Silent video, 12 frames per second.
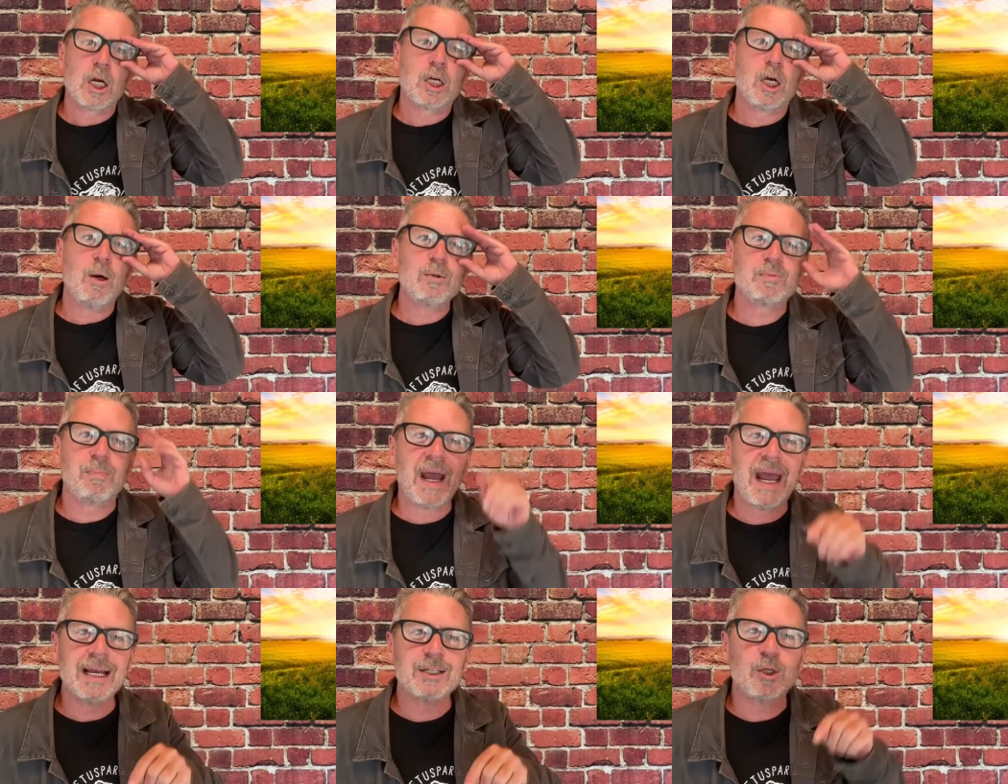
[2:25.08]
goes
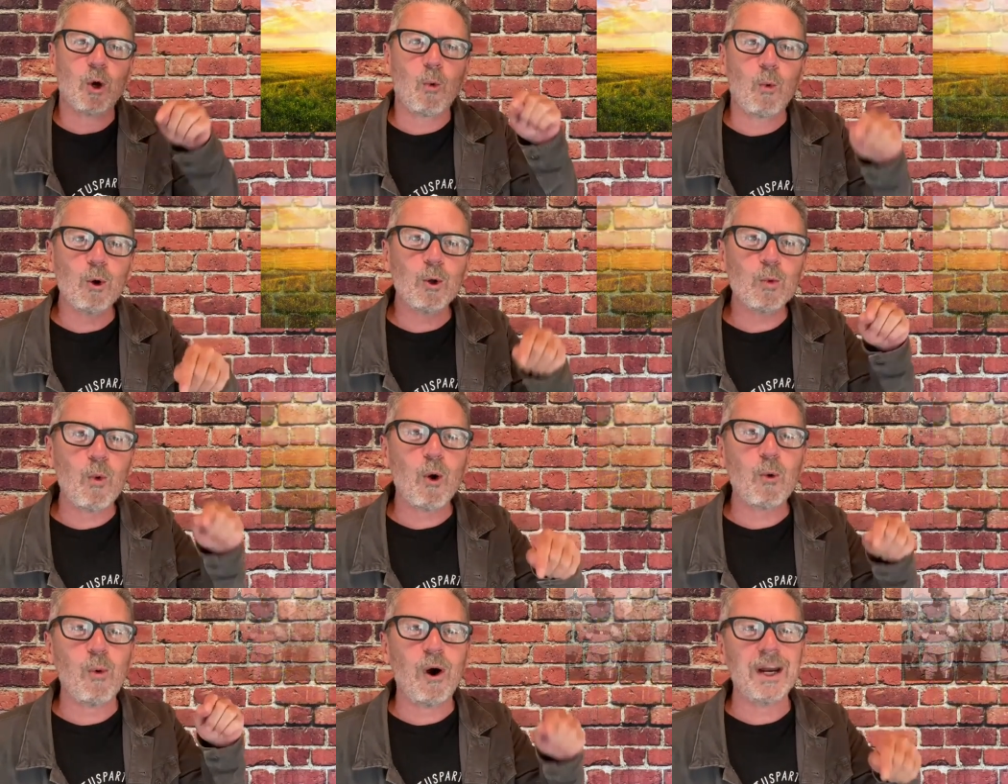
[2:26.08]
back to World
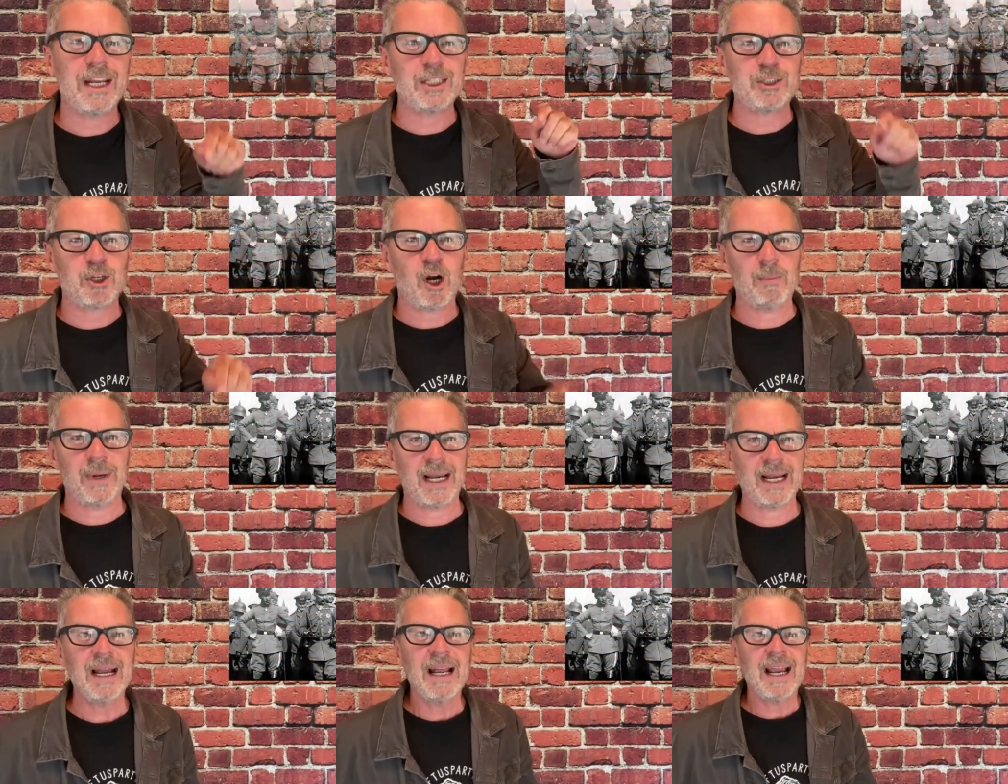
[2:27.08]
War I in
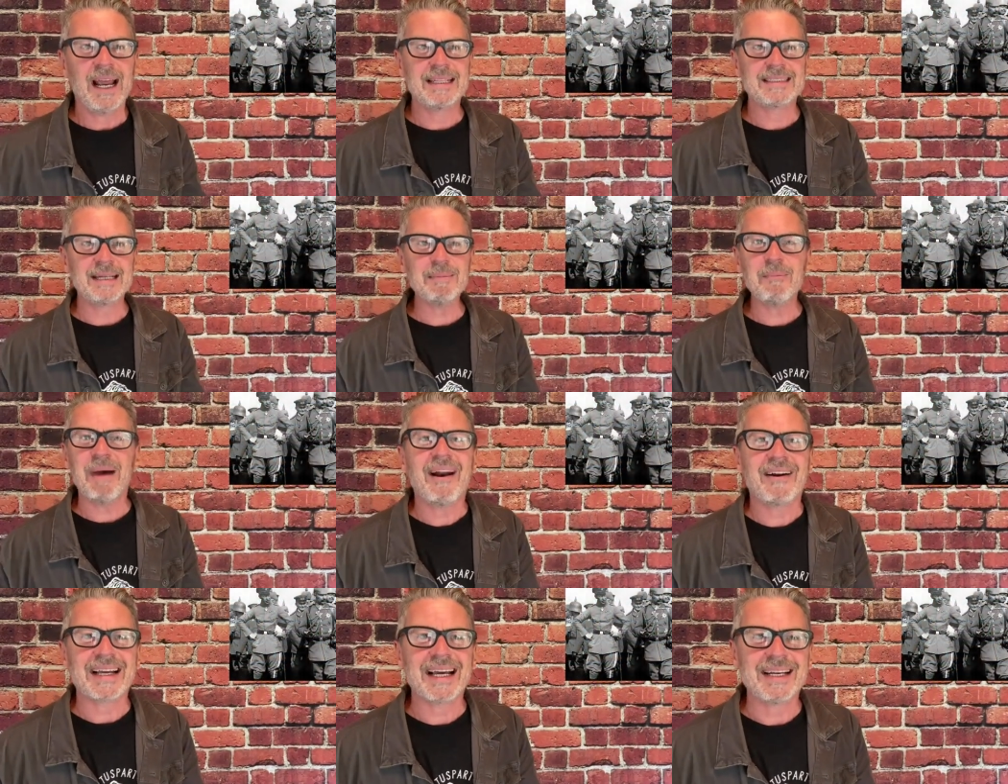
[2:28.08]
Germany. And some
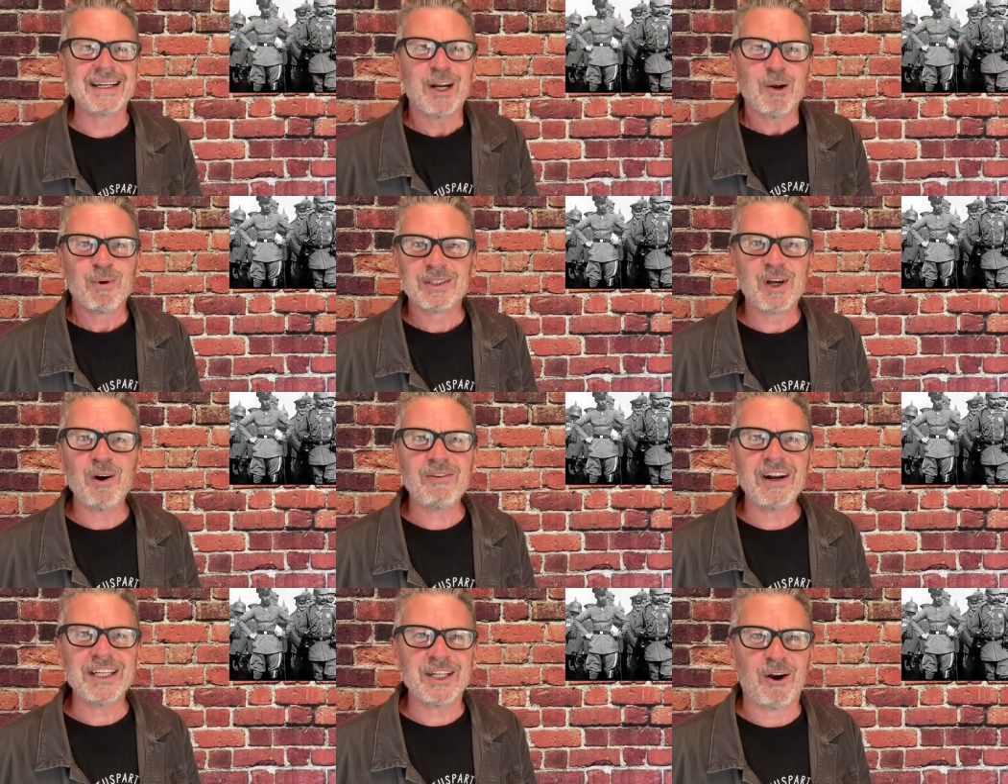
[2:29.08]
American was
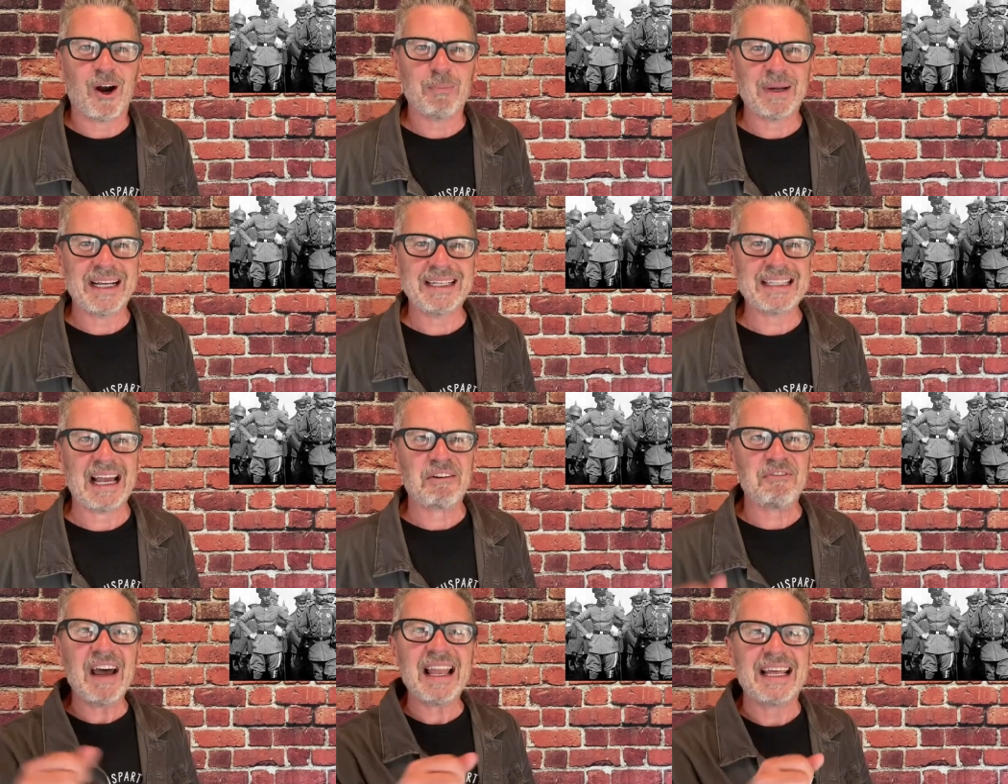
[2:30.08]
over in Europe and he's
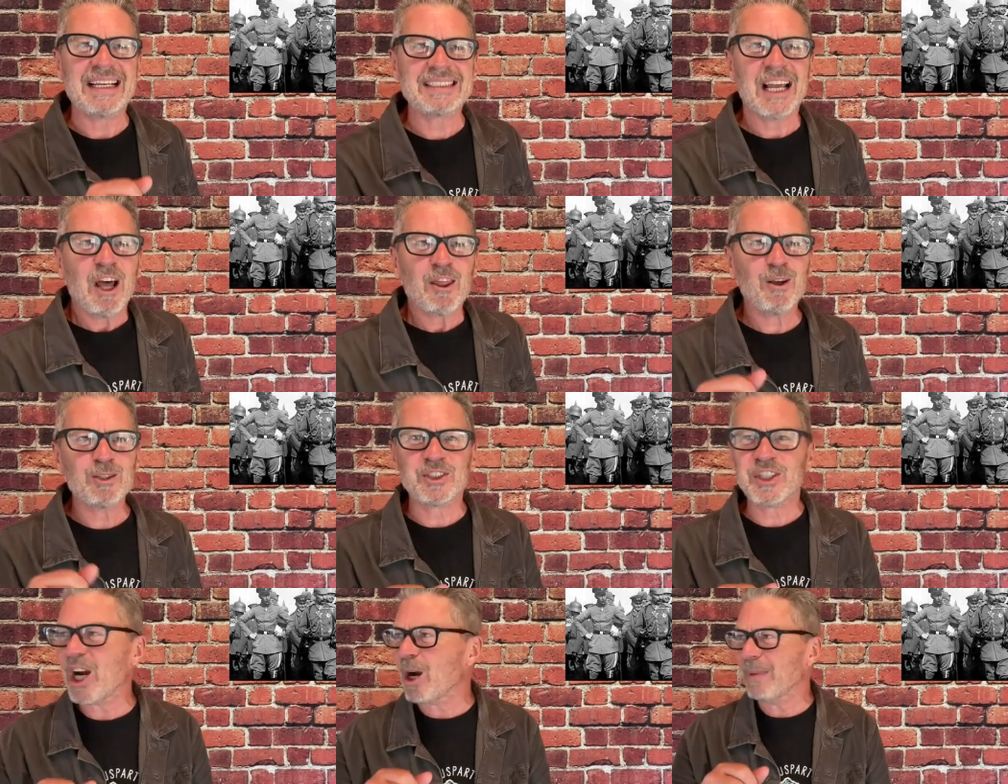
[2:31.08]
like, fellas, those
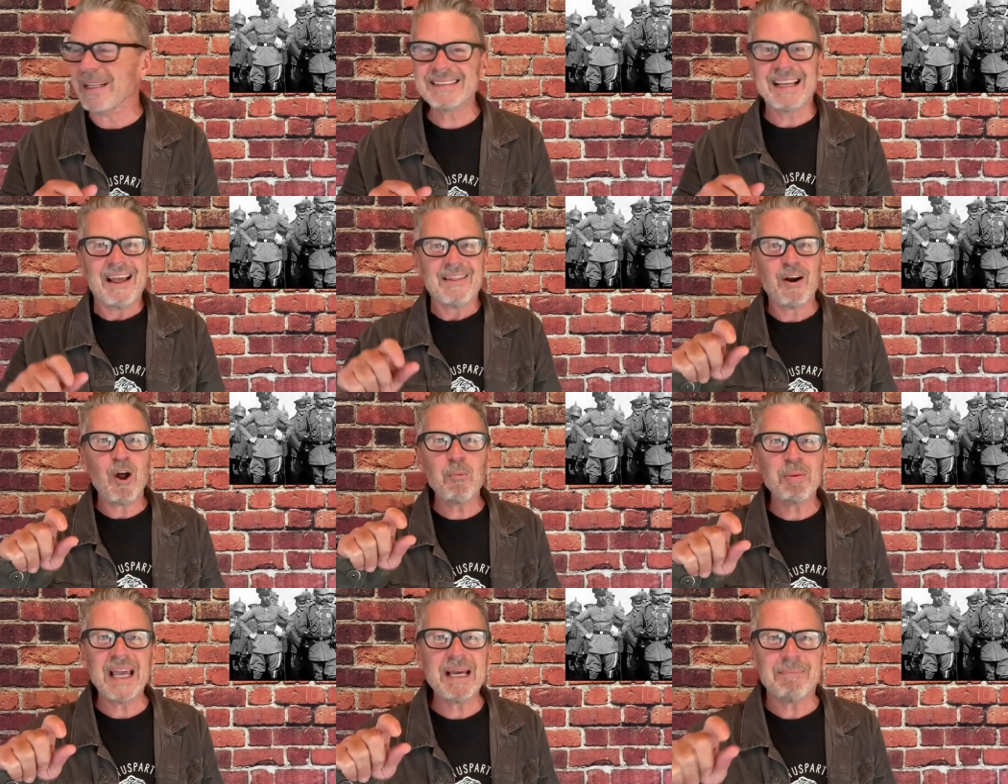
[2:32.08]
Germans, they're all
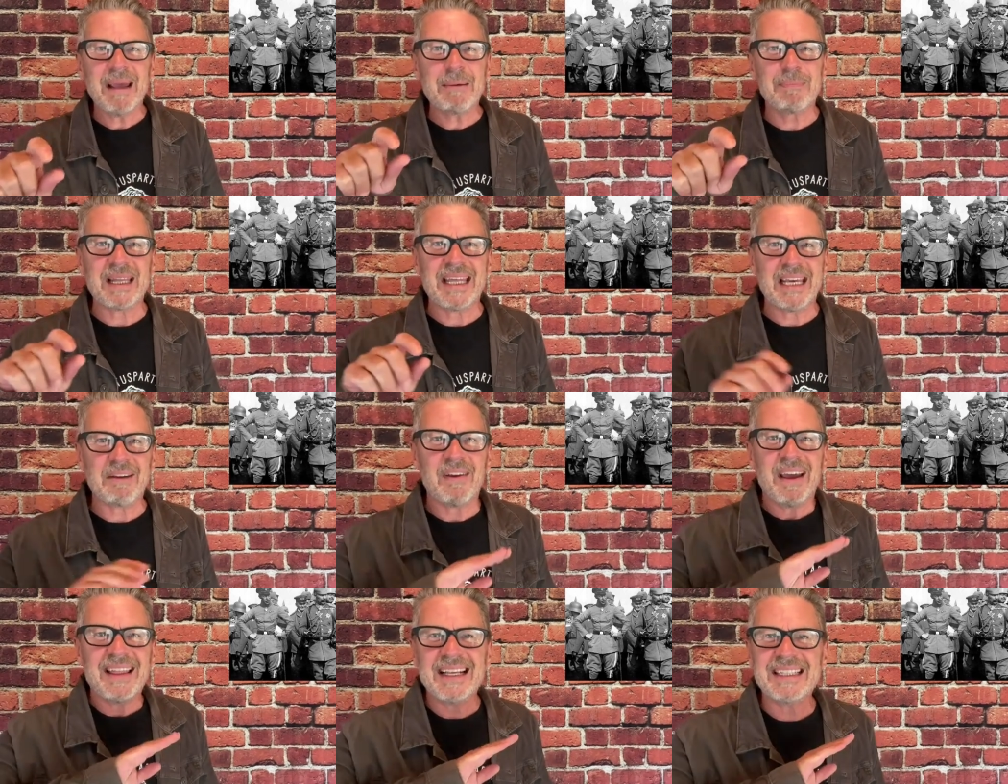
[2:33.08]
playing make-believe.
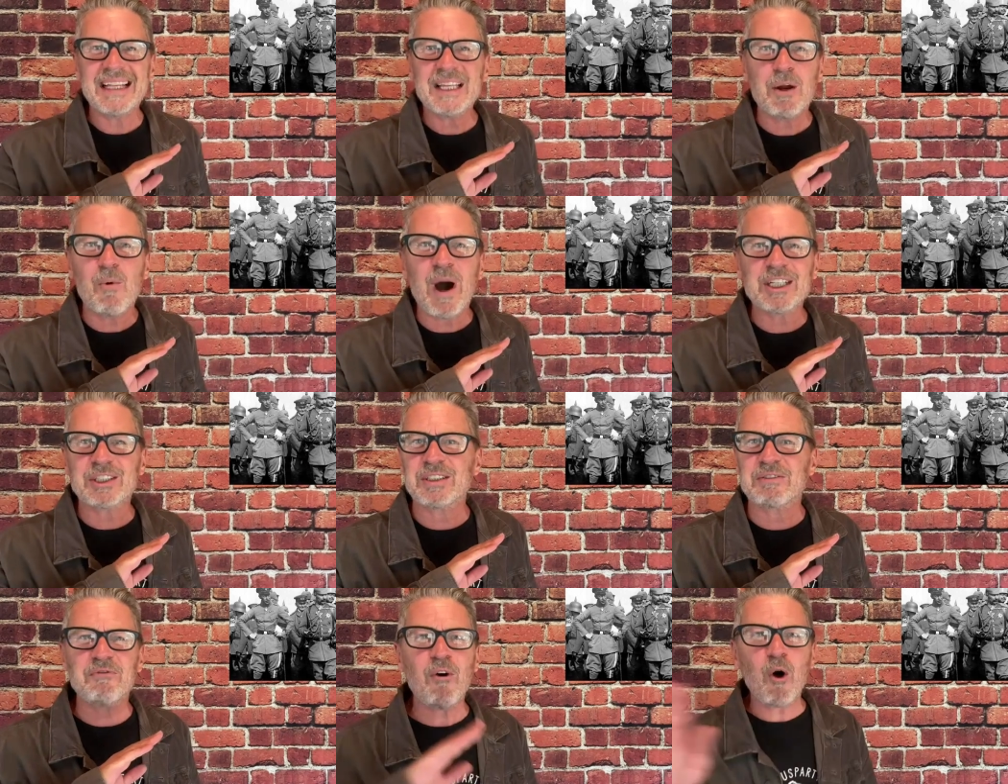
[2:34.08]
They set their
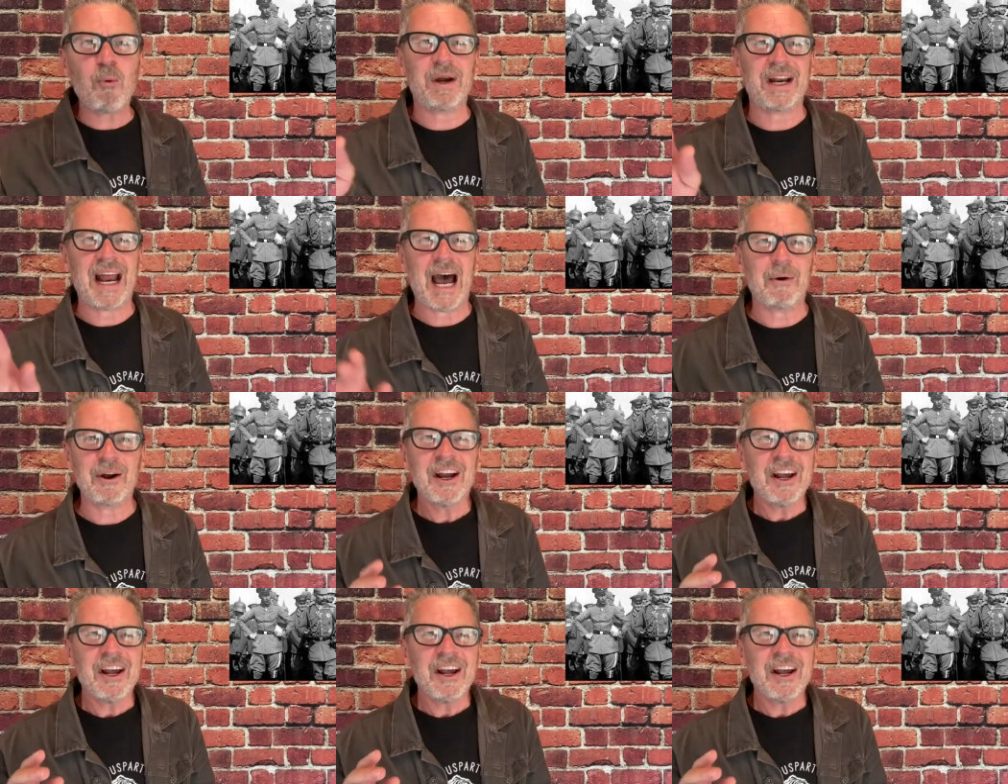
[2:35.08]
watches forward an hour.